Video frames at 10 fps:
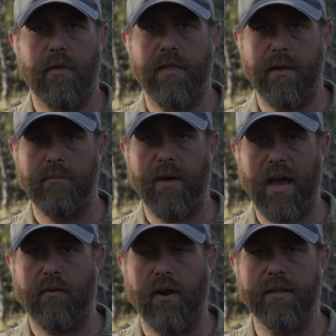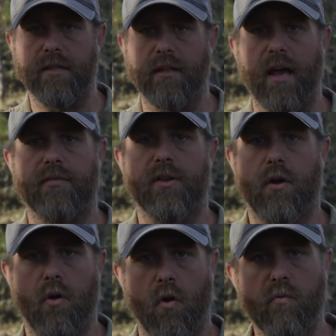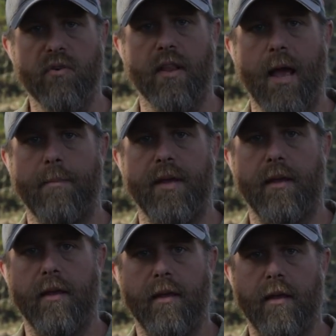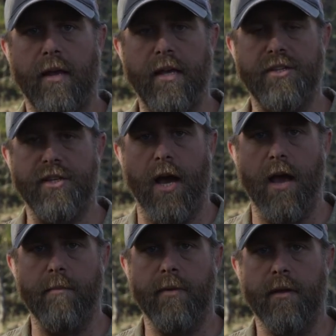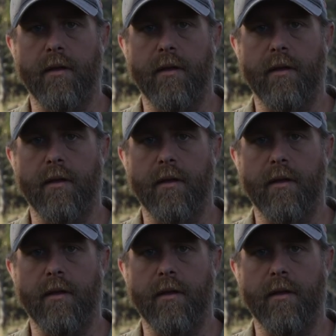and then back right to left, overlapping each time